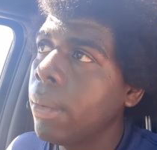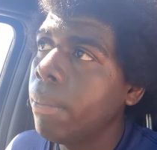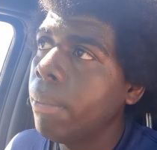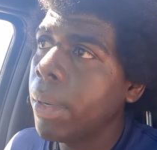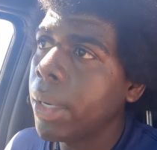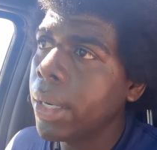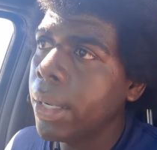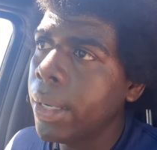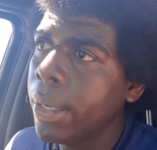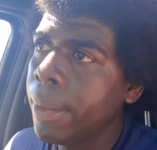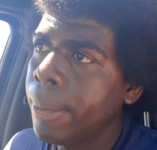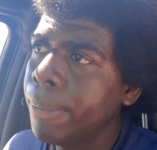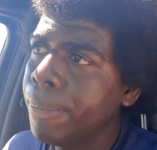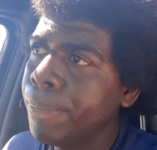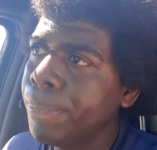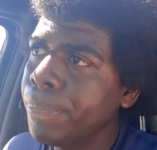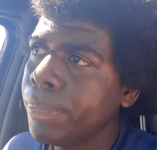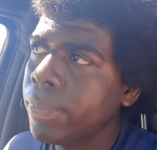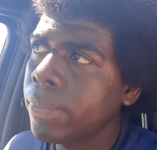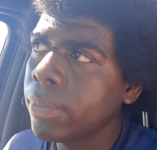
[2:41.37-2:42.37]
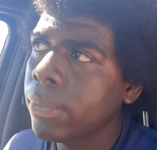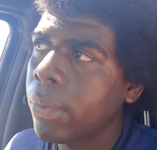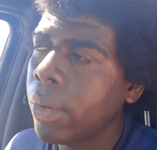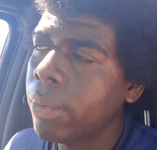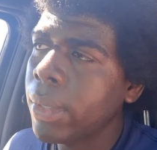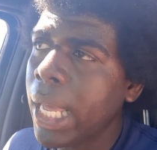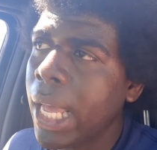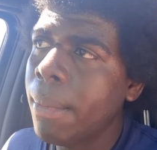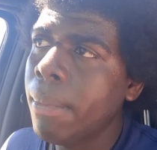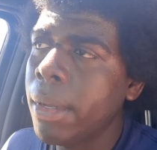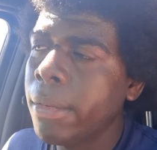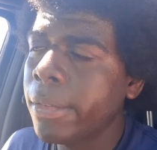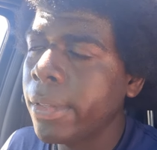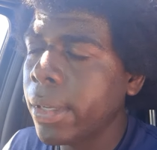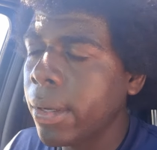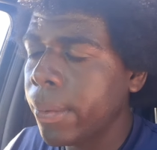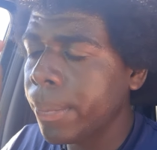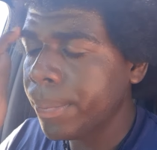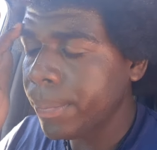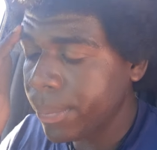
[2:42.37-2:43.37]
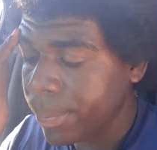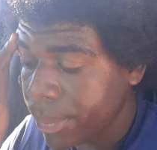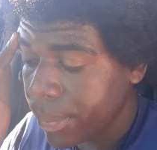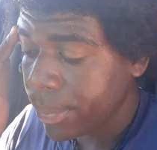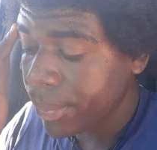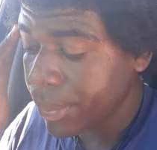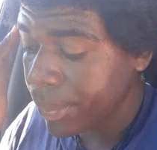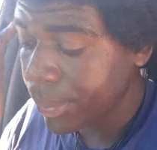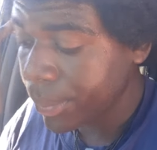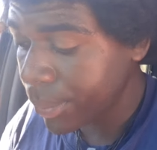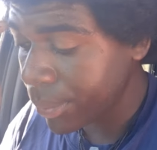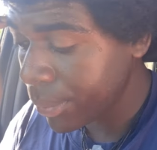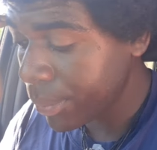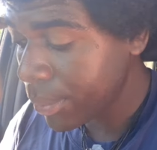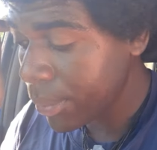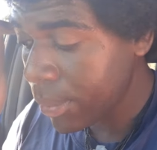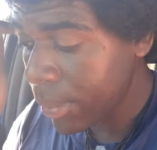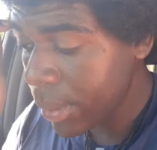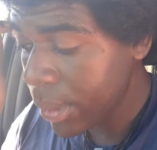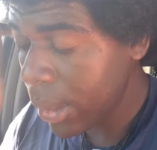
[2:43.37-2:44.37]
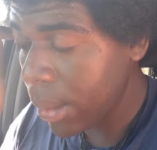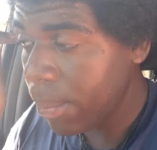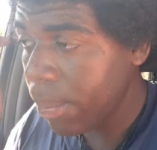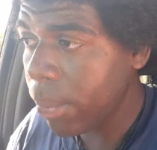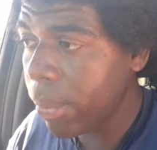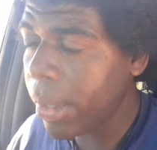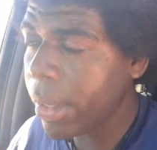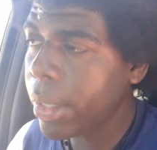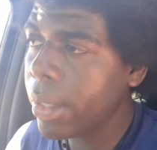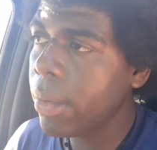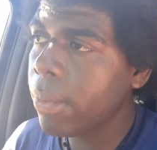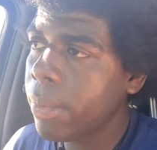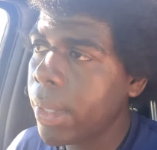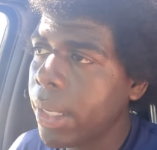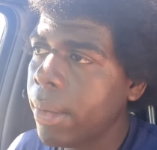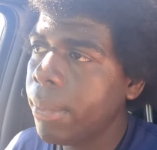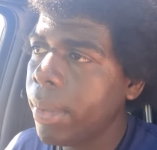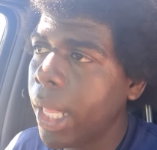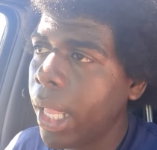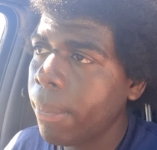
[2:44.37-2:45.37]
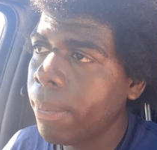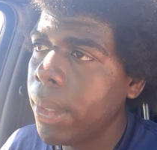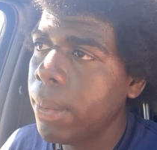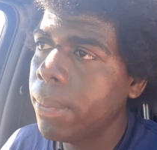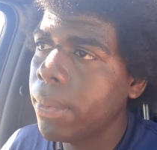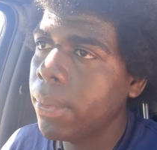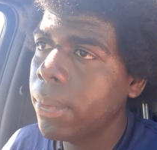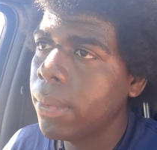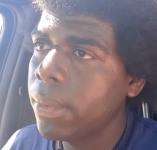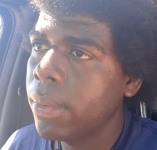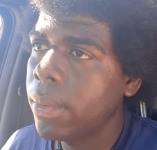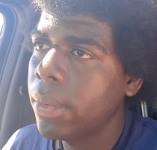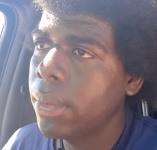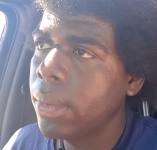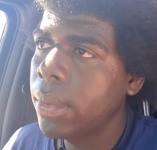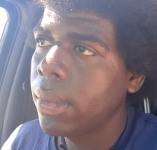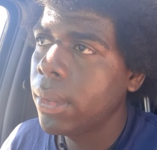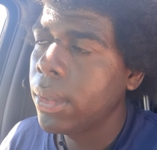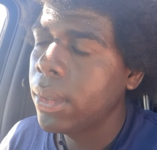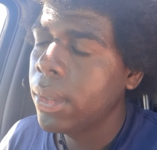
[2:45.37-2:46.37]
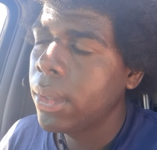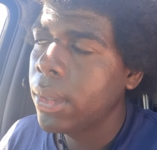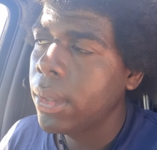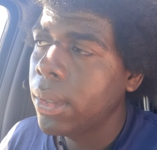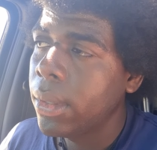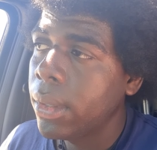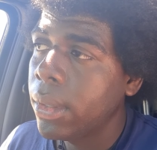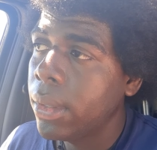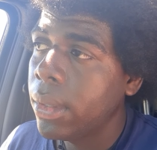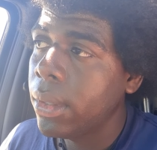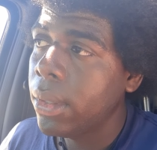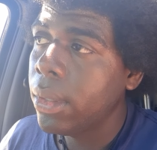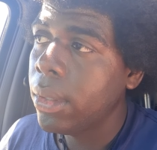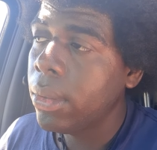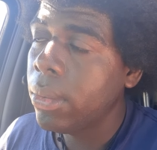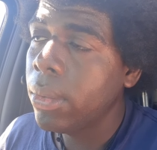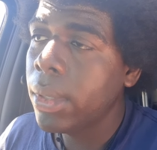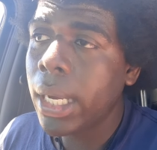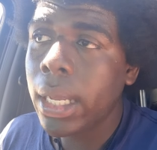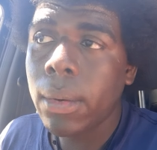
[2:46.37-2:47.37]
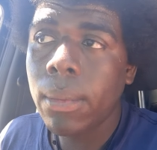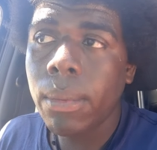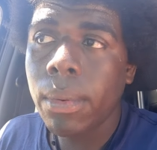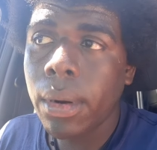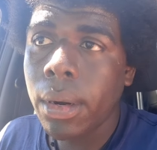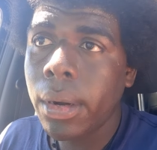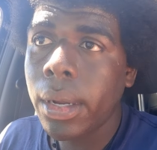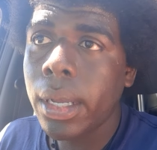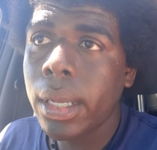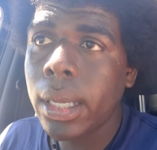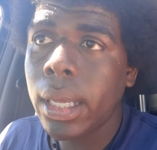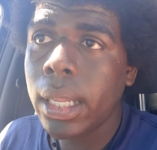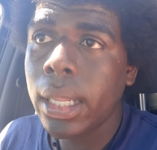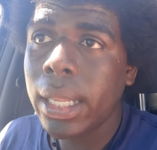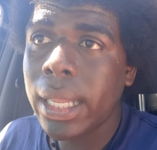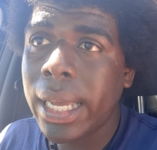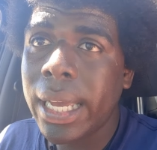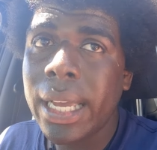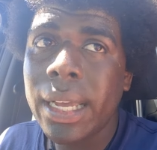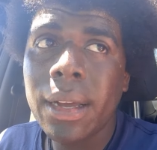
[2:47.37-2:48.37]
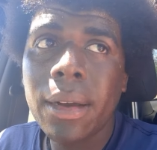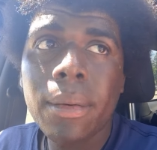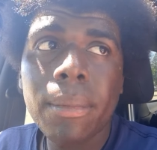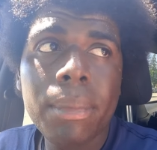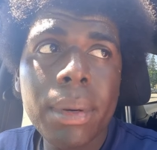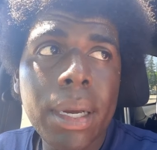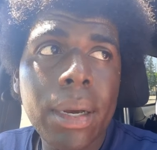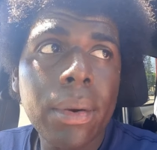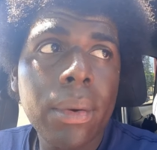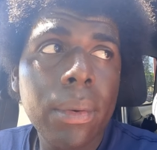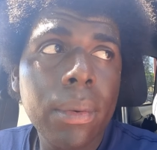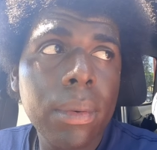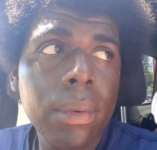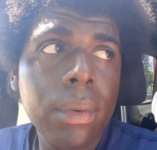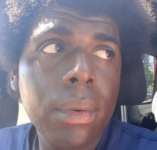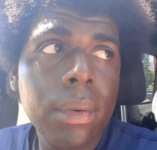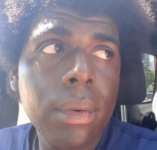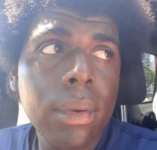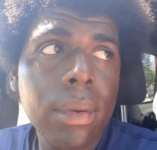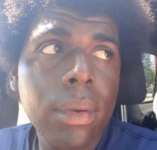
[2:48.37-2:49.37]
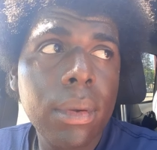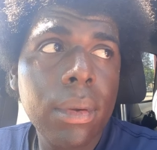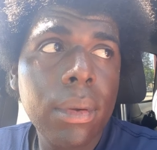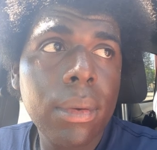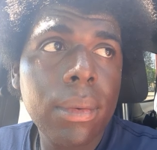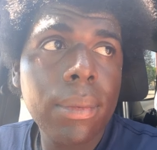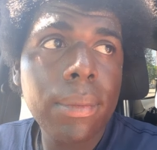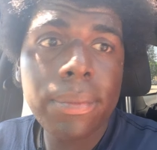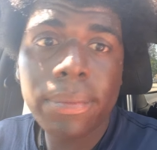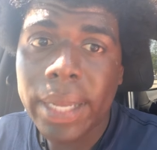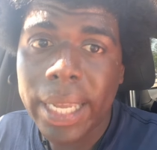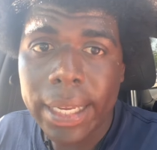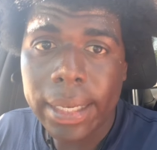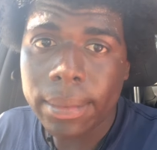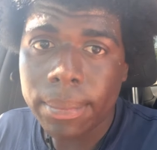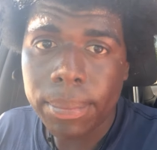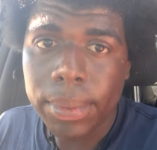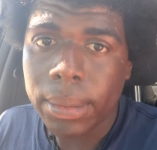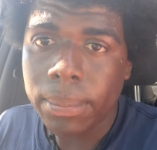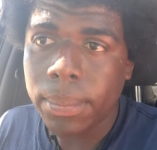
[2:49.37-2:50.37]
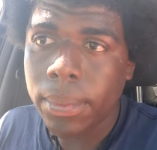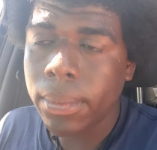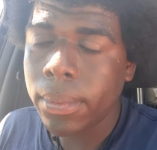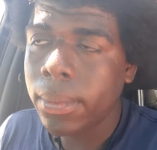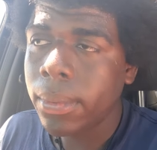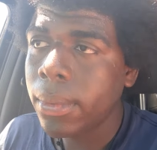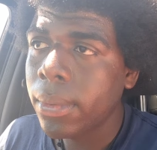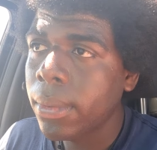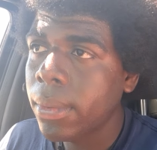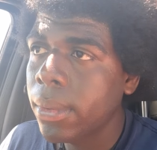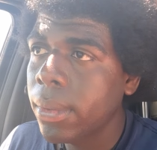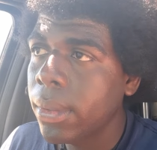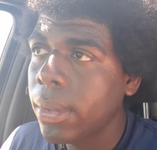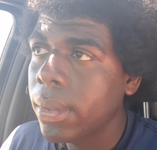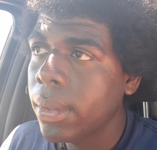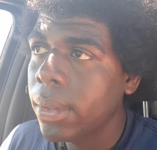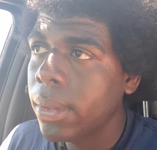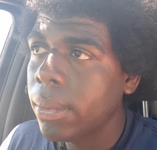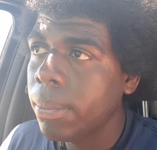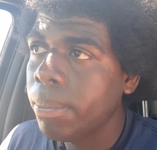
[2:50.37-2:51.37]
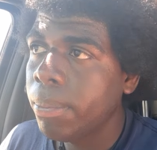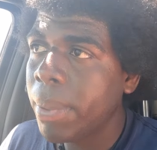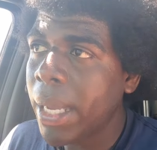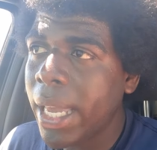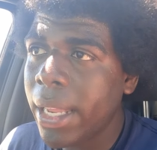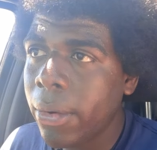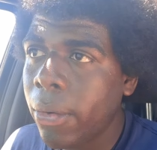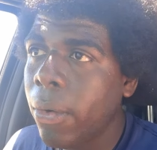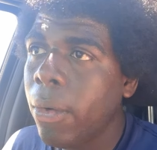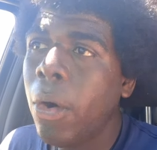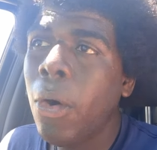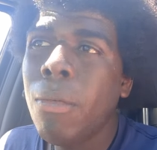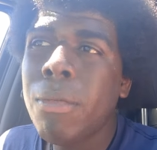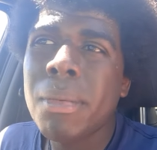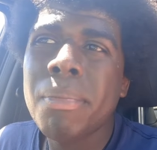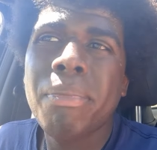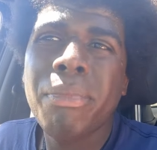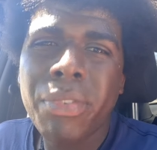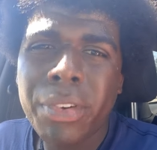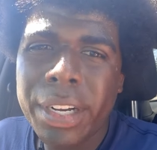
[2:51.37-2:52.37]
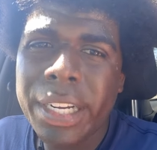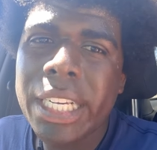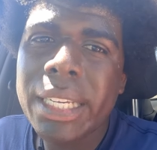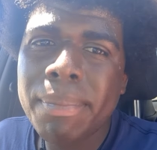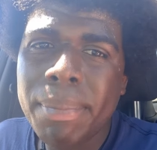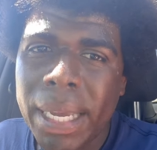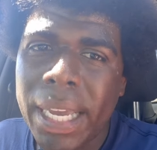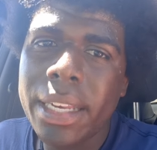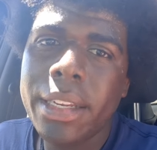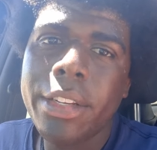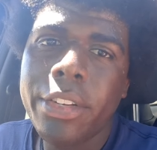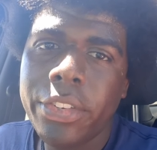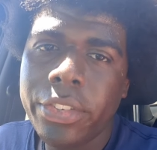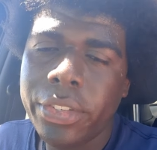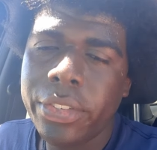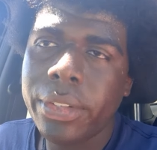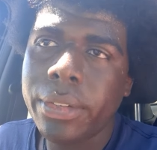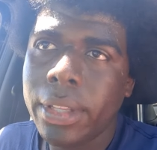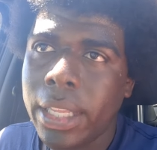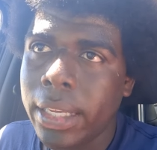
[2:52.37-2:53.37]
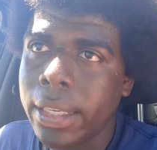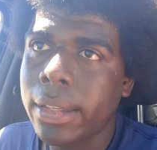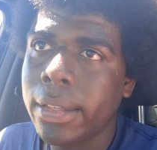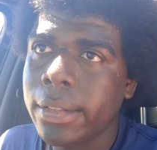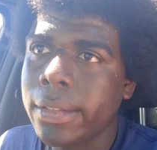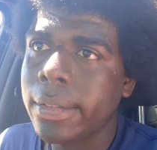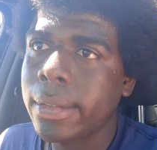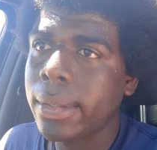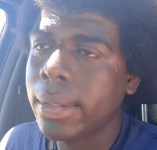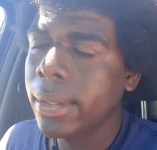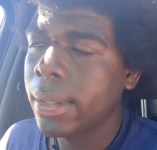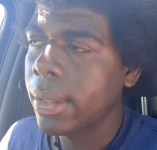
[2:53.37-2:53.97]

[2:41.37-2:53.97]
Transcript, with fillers: But um, well, nine months ago. But working around black people, you gotta worry a lot about fighting people pet on over very petty things.